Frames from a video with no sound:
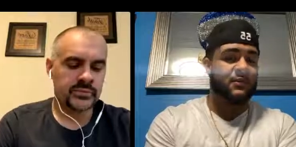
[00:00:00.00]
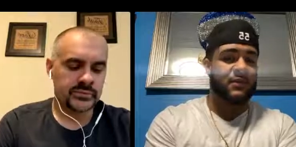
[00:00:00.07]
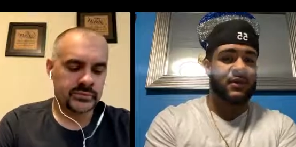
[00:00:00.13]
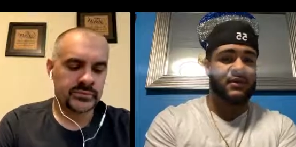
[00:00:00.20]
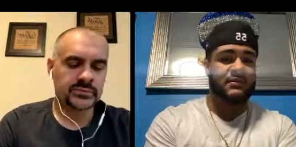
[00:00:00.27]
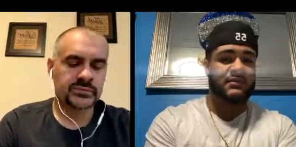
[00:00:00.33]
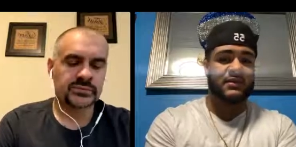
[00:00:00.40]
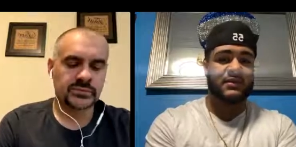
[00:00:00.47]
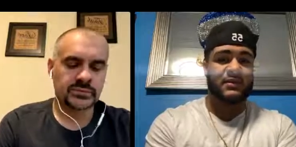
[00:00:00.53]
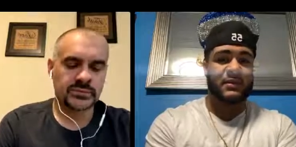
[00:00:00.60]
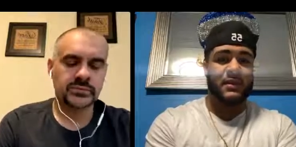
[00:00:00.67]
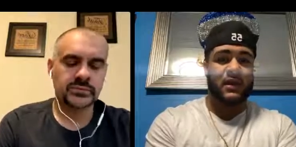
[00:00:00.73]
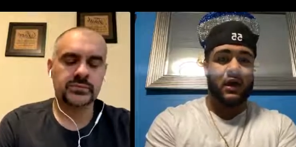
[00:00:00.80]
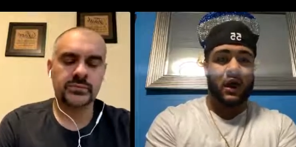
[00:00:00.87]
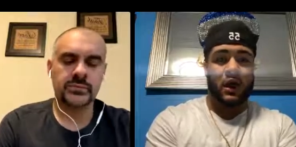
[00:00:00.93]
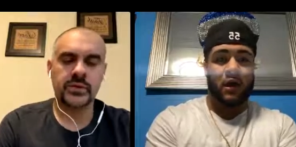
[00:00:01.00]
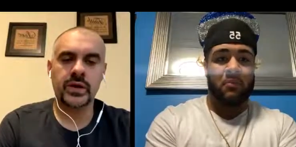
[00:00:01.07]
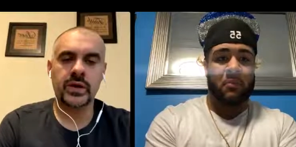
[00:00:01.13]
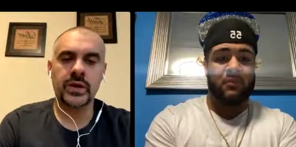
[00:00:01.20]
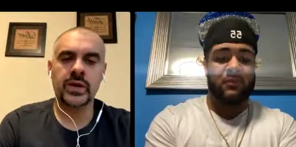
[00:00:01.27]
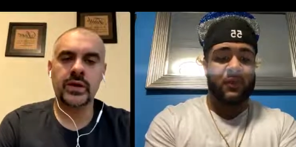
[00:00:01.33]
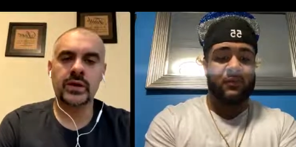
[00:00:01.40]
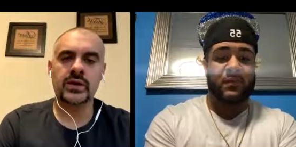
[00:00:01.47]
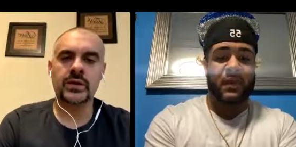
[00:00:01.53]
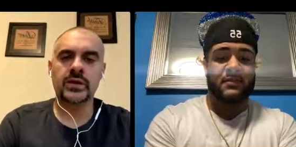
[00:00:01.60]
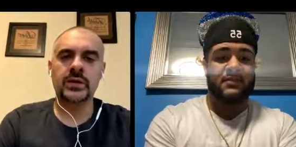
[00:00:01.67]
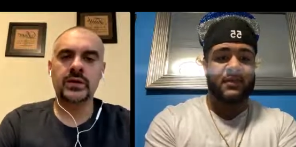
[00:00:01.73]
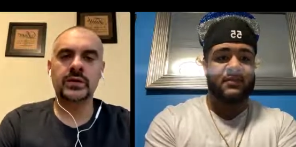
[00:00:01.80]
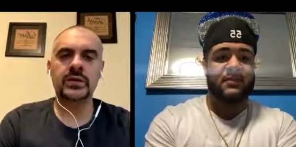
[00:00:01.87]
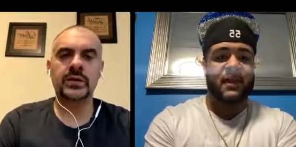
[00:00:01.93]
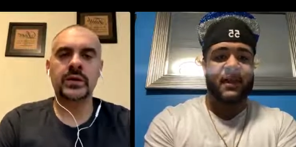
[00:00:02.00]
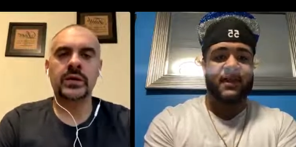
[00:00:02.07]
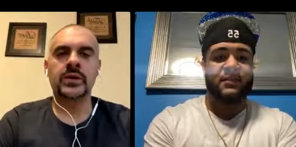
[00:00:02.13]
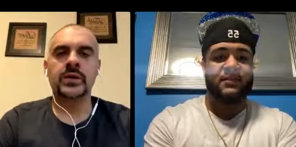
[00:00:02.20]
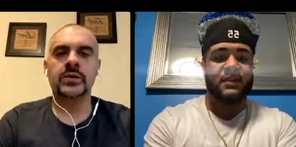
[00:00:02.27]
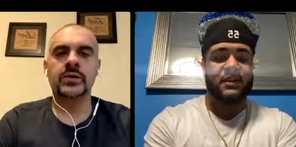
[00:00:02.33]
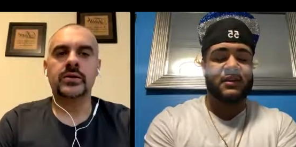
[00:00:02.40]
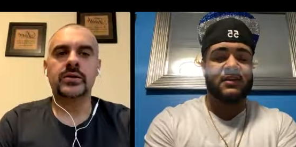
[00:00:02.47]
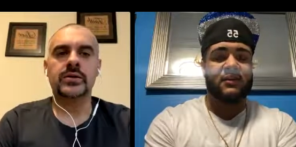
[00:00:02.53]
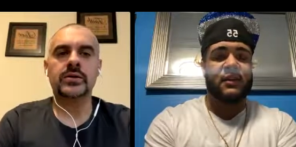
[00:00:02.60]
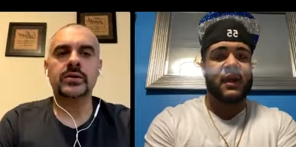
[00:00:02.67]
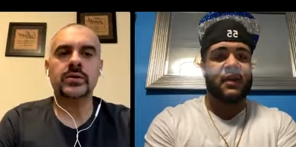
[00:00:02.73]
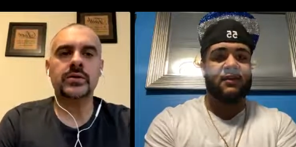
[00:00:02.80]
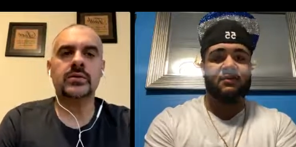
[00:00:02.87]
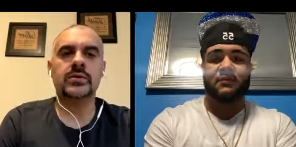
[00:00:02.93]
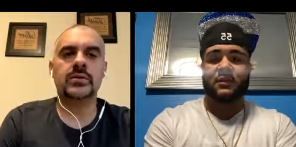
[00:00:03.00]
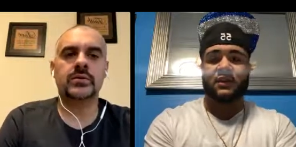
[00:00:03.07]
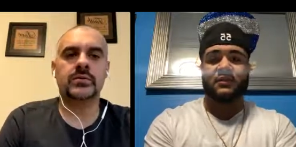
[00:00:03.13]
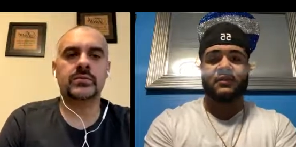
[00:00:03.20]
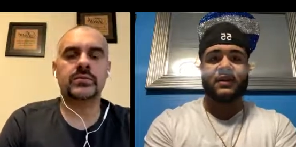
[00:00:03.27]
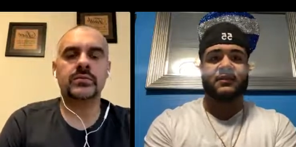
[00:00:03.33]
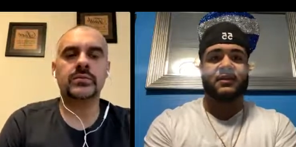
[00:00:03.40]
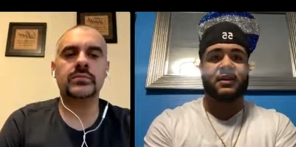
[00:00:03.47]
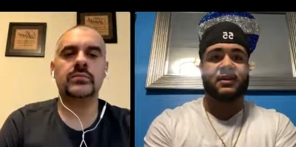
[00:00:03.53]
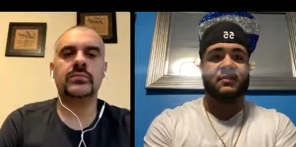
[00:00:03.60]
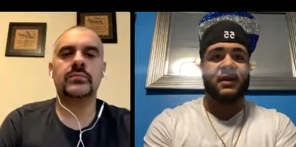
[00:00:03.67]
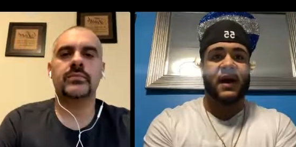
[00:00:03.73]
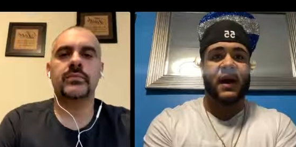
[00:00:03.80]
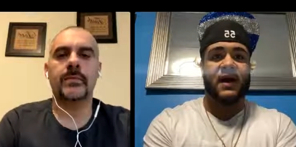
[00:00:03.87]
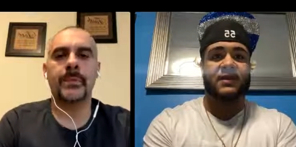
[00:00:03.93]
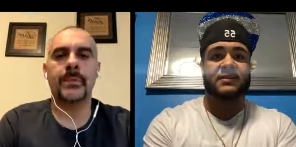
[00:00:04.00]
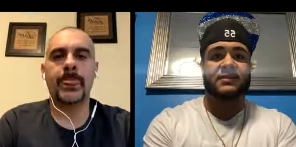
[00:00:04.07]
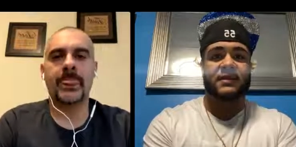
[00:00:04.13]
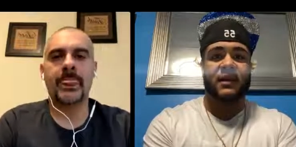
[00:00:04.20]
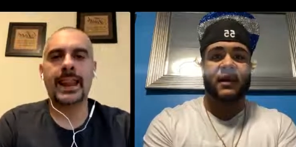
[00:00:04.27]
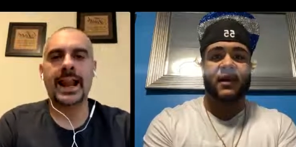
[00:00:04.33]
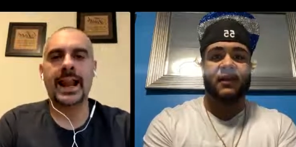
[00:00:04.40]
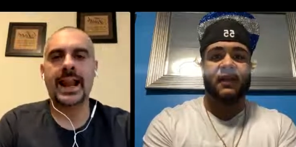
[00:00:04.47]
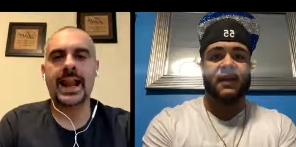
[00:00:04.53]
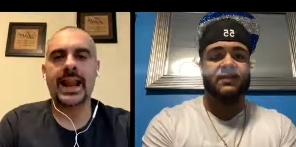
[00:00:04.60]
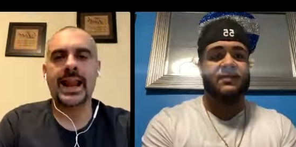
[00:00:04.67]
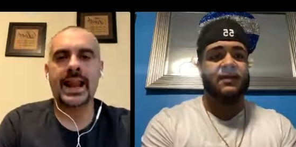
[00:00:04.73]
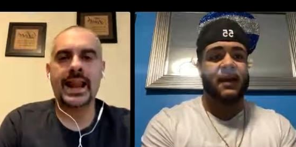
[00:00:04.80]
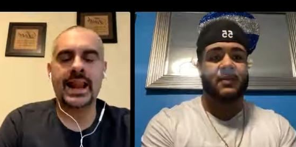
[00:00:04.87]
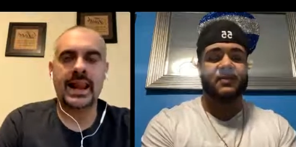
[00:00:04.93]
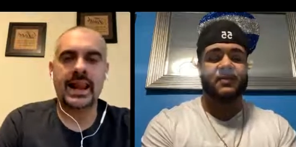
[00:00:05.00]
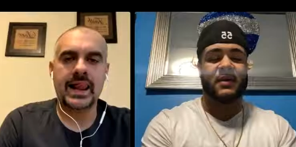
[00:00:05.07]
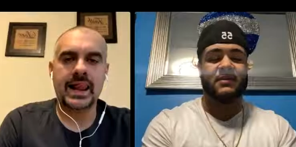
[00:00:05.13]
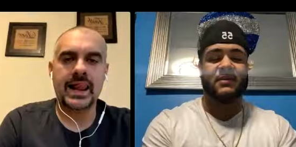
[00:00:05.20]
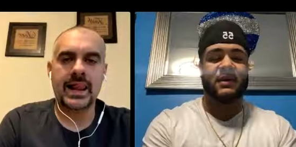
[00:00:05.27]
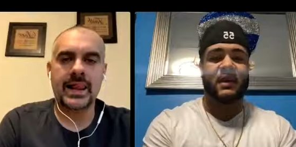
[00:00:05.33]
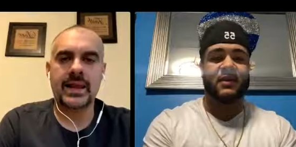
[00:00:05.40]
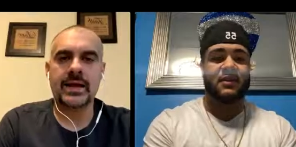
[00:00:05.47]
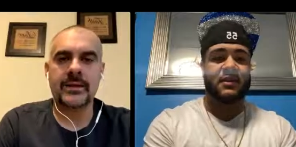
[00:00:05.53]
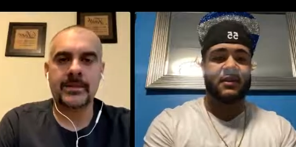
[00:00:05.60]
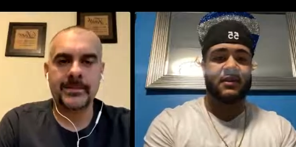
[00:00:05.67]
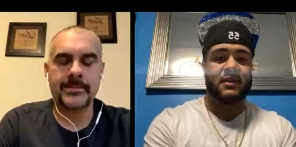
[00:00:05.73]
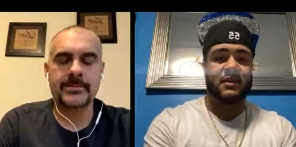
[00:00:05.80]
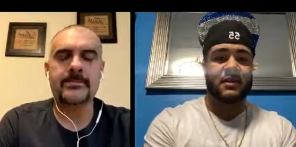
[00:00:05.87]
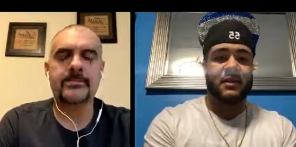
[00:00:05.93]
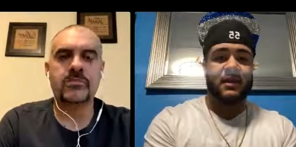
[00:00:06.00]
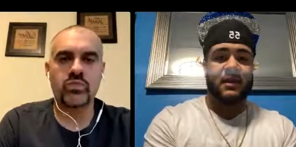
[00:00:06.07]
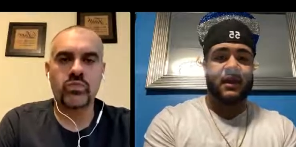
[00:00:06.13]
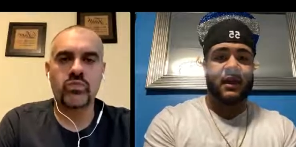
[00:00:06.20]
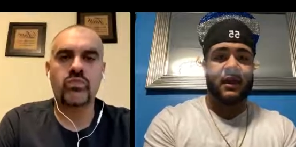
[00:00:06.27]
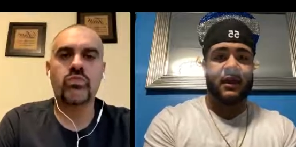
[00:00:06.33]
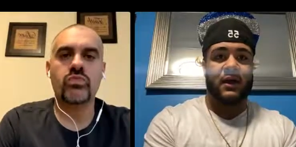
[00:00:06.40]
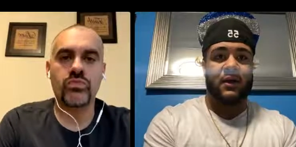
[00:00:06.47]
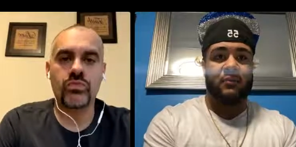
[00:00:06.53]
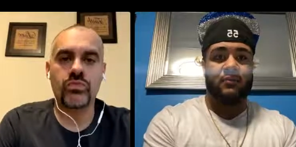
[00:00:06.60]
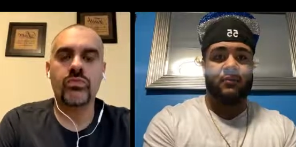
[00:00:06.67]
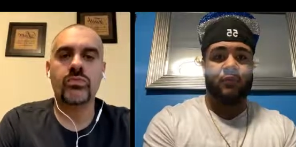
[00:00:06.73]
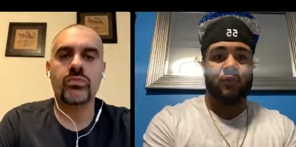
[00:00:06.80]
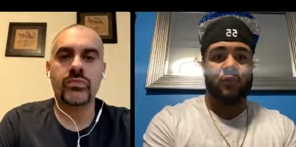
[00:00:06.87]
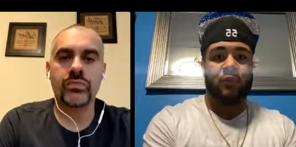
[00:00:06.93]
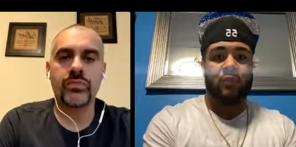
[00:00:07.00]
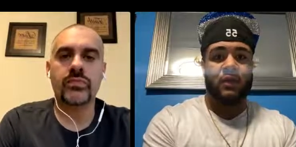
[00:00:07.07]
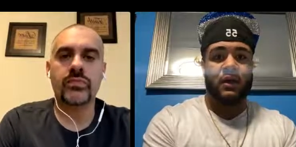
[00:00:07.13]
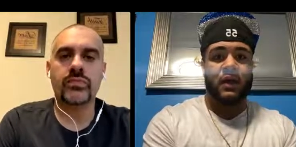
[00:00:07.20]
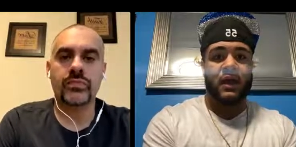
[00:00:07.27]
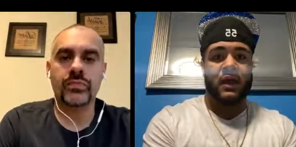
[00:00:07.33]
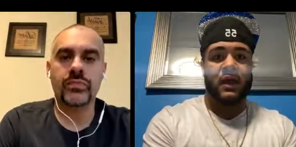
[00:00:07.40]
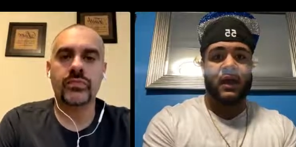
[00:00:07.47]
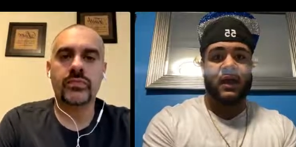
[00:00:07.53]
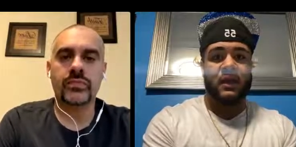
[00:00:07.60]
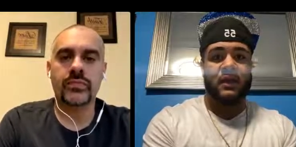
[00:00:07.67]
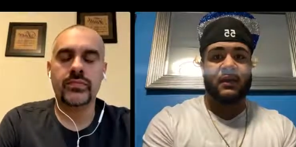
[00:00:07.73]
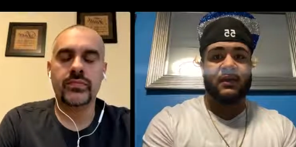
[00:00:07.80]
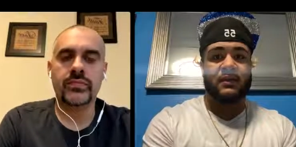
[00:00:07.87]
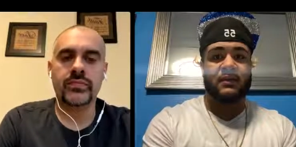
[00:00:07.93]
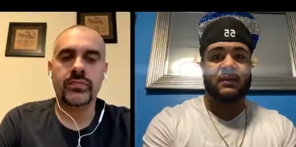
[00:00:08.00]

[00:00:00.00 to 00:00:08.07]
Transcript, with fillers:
Speaker 1: as it was. Um, I feel like we had tons of energy. We had you know tons of good bonds, uh, lots of time spent together, and um, a.